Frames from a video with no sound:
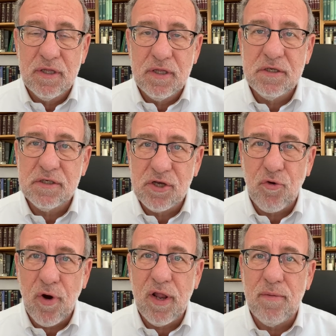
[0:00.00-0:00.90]
This is
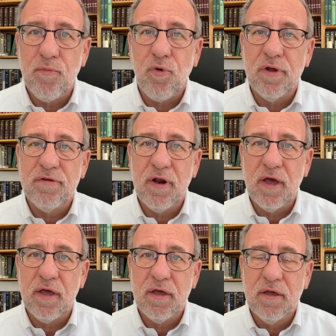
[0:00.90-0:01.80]
incredibly important
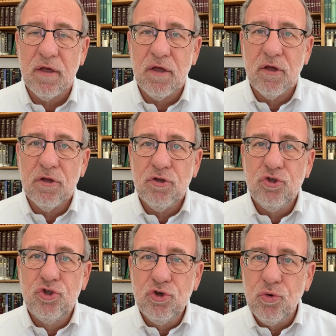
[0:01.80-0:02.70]
today.
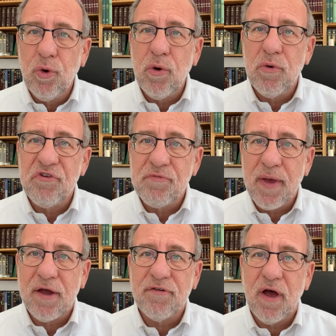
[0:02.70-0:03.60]
Do we
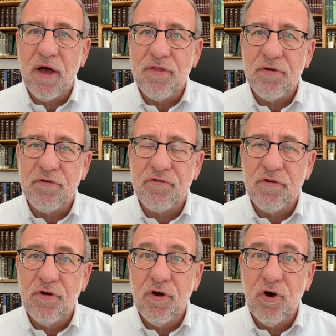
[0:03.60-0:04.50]
respect others
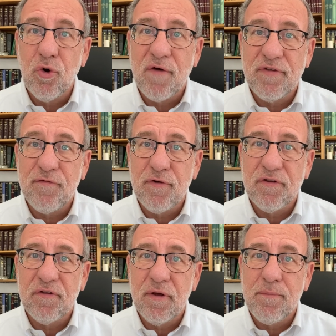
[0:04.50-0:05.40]
who have different
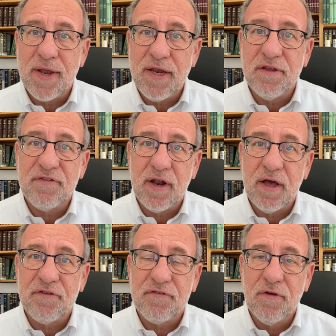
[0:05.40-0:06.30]
opinions than
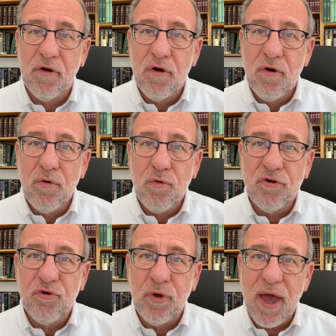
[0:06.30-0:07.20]
us? Or
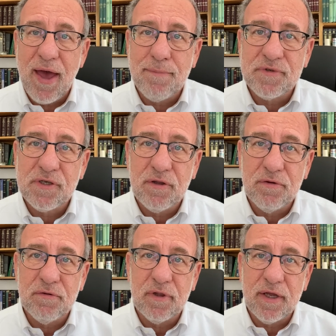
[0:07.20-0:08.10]
do we
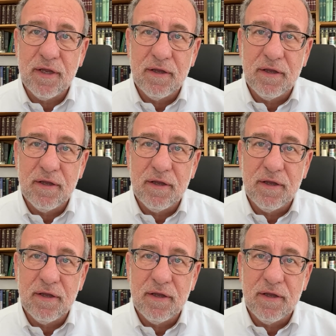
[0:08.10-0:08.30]
absolutely